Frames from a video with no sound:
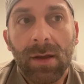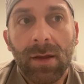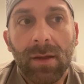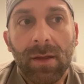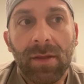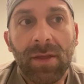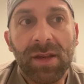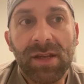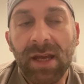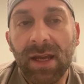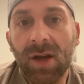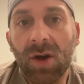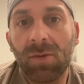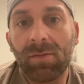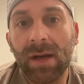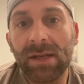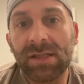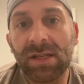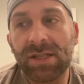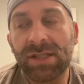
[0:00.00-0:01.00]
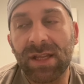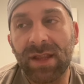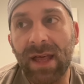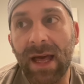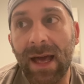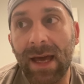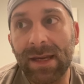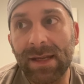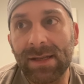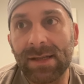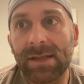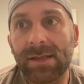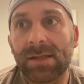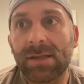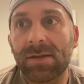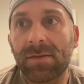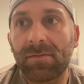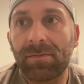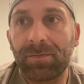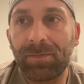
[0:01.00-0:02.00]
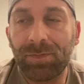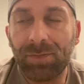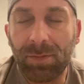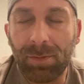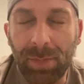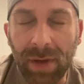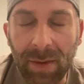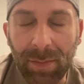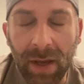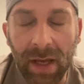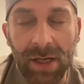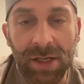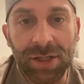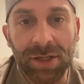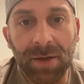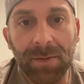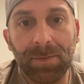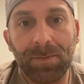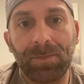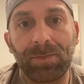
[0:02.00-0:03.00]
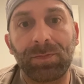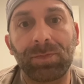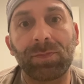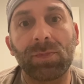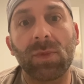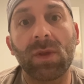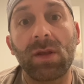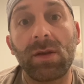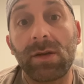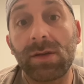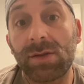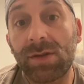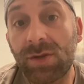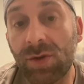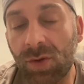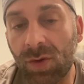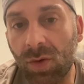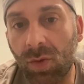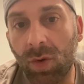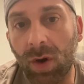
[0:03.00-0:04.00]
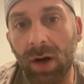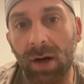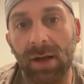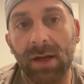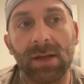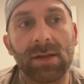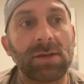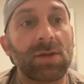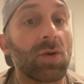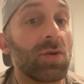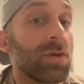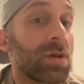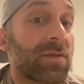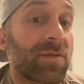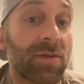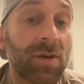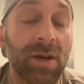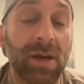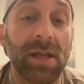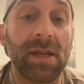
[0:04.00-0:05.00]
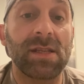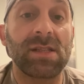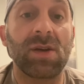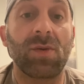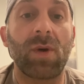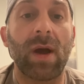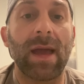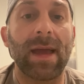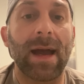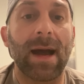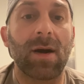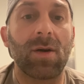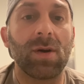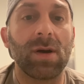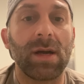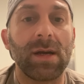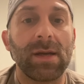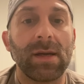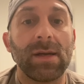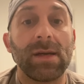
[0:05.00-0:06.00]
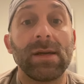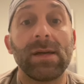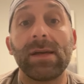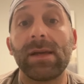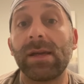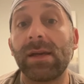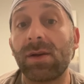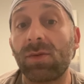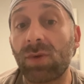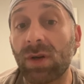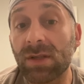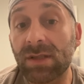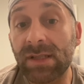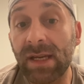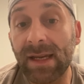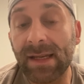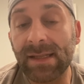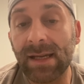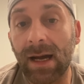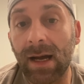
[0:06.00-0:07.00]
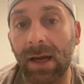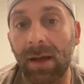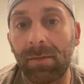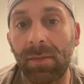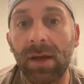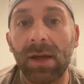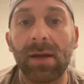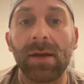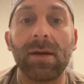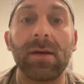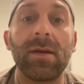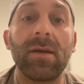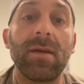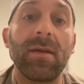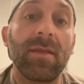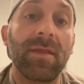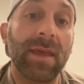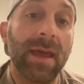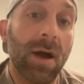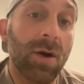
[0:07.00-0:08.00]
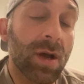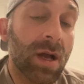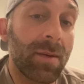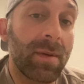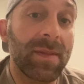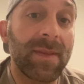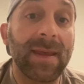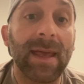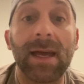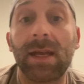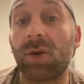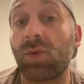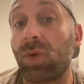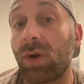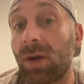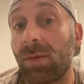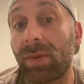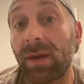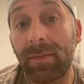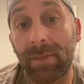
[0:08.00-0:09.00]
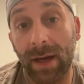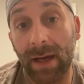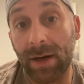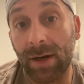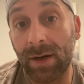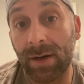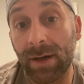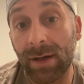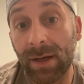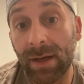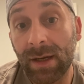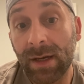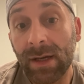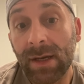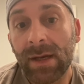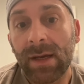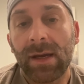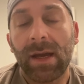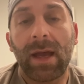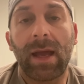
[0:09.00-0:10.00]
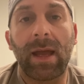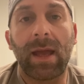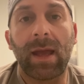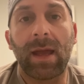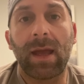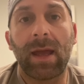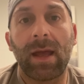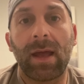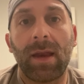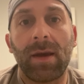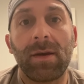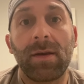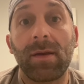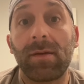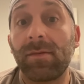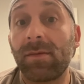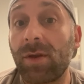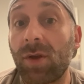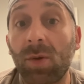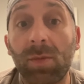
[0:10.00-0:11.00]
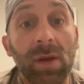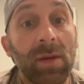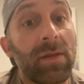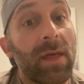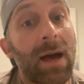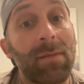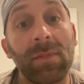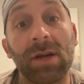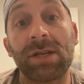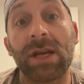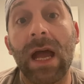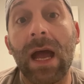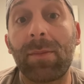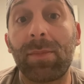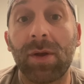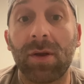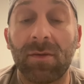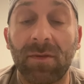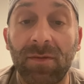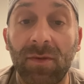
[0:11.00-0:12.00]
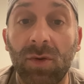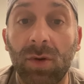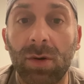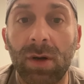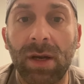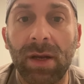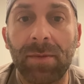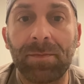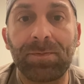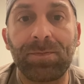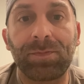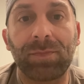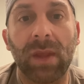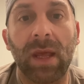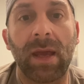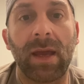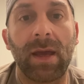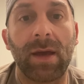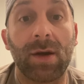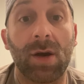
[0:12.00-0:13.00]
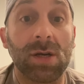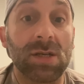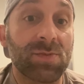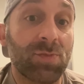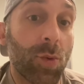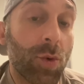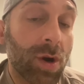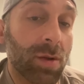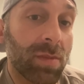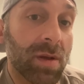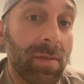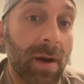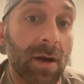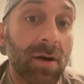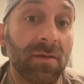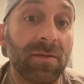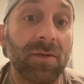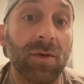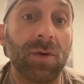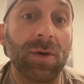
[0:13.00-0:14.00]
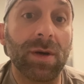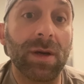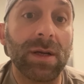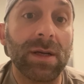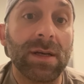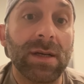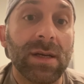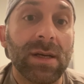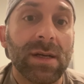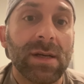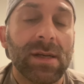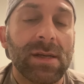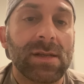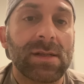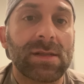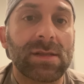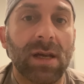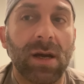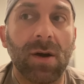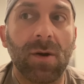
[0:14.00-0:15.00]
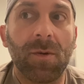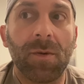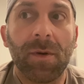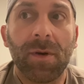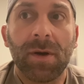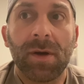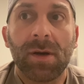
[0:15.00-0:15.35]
the take-home message to that is be patient, do the work, don't look for an easy way out. It will take time. The outcome at the end will be better, and you'll be that much happier for it, and our sport will be better for it. So